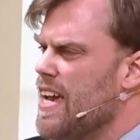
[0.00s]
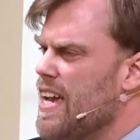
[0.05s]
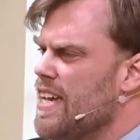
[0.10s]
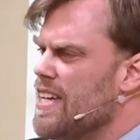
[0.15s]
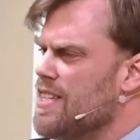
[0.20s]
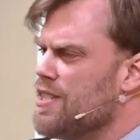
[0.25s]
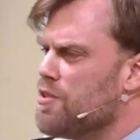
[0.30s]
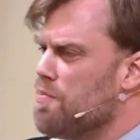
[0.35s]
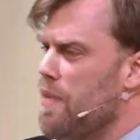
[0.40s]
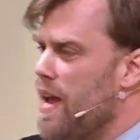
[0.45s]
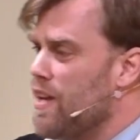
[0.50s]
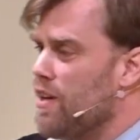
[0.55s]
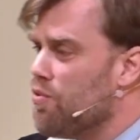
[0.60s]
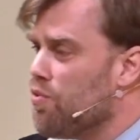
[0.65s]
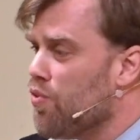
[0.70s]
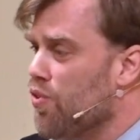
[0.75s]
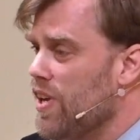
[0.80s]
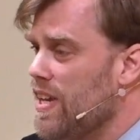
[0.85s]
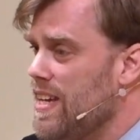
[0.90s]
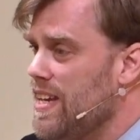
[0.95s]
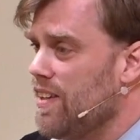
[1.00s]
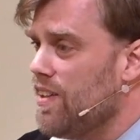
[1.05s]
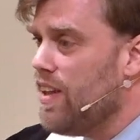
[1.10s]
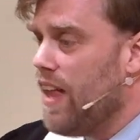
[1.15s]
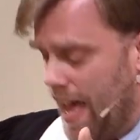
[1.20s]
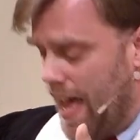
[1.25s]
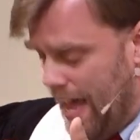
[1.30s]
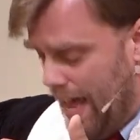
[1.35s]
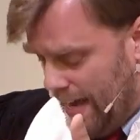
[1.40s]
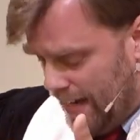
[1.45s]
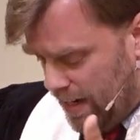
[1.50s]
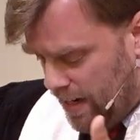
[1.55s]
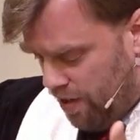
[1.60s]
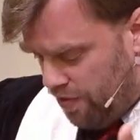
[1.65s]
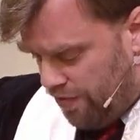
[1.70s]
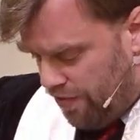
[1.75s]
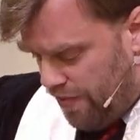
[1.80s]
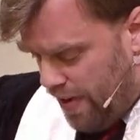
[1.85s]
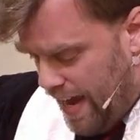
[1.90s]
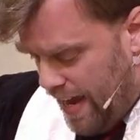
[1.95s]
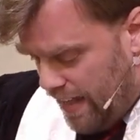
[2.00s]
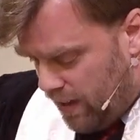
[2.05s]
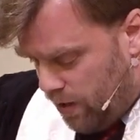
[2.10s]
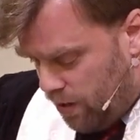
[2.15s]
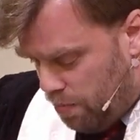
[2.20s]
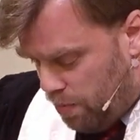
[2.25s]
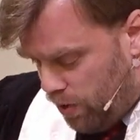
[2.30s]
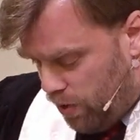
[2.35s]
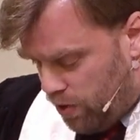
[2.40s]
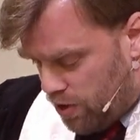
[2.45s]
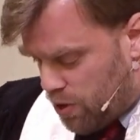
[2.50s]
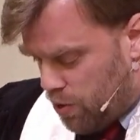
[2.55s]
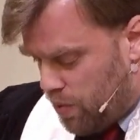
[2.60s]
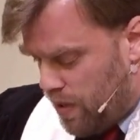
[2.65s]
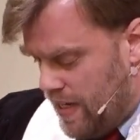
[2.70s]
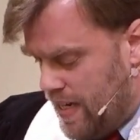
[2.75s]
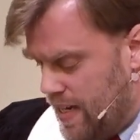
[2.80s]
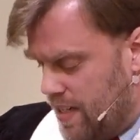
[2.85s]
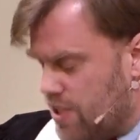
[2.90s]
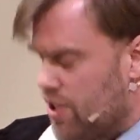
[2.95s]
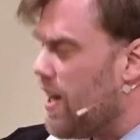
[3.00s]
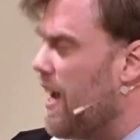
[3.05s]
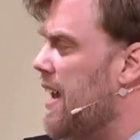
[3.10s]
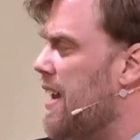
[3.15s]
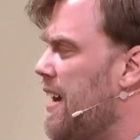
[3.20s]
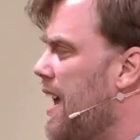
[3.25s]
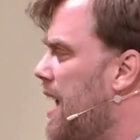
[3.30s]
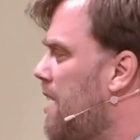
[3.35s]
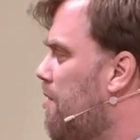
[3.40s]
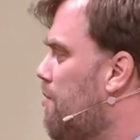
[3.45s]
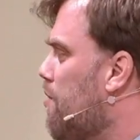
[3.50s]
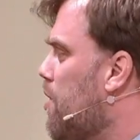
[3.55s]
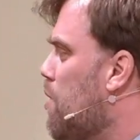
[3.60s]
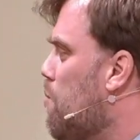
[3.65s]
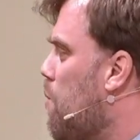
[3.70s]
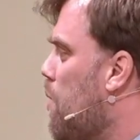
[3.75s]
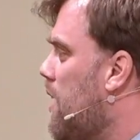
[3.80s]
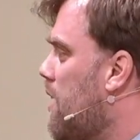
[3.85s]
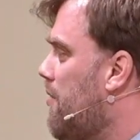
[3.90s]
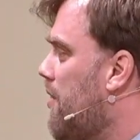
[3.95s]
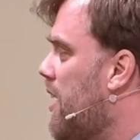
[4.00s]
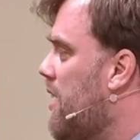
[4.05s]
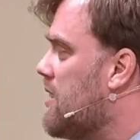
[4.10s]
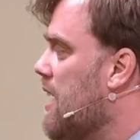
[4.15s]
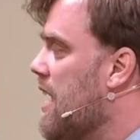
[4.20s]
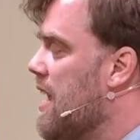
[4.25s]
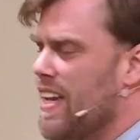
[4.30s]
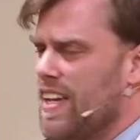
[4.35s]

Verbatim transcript: is made real and available to each and every one of us